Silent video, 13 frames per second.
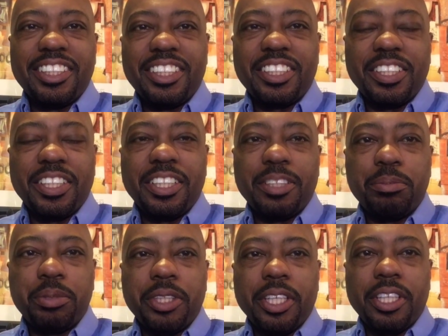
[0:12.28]
That's going to
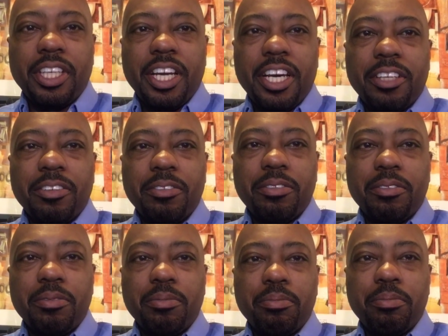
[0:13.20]
upset a lot of
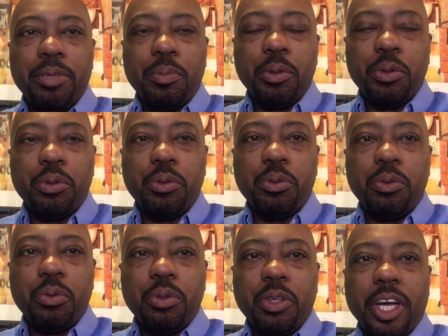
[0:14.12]
people
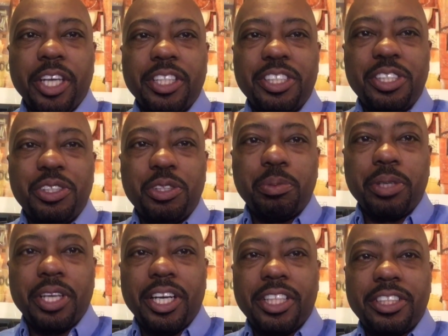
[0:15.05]
who like to use
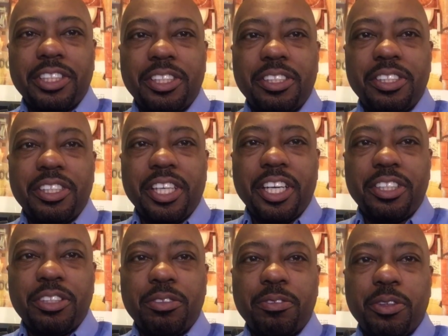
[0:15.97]
Picasa to
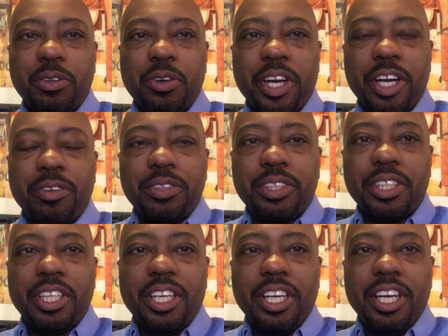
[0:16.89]
edit their photographs.
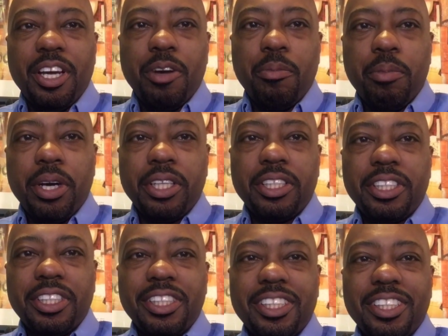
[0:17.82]
But
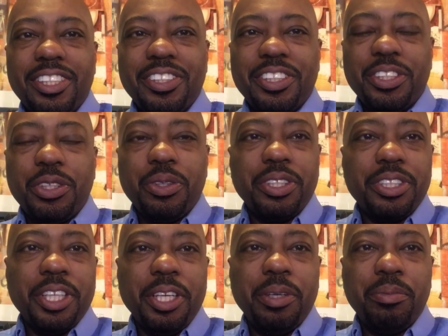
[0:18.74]
you can do the
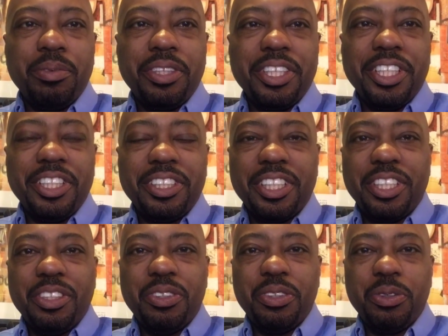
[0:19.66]
same things
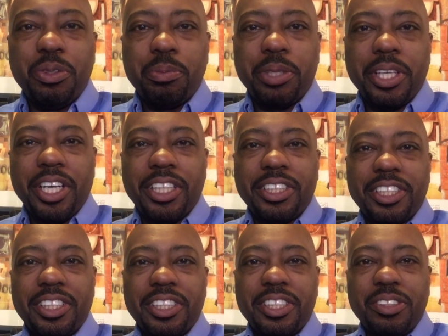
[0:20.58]
that you do in
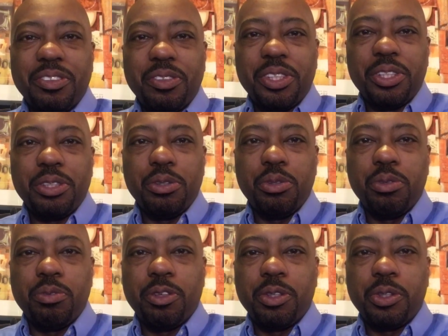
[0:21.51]
Picasa with
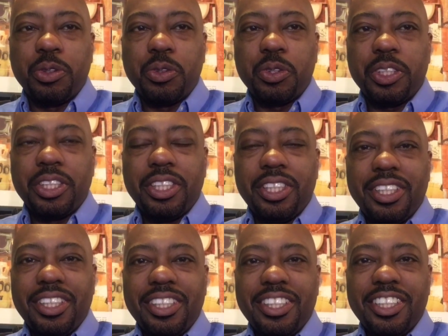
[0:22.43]
Google Photos.
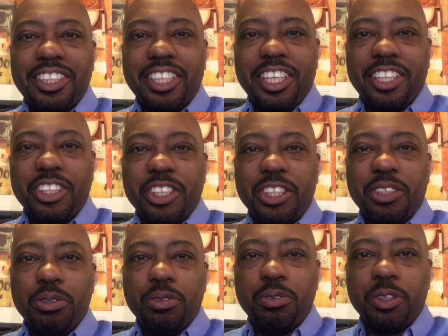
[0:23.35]
Let's take a look at
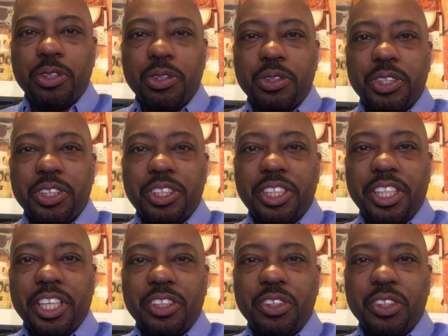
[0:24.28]
Google Photos and
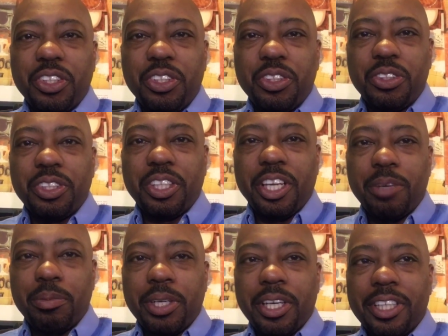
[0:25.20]
see how you can use it
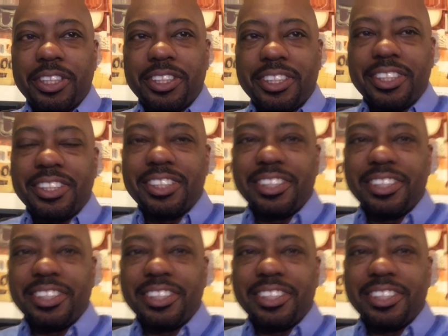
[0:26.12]
like Picasa.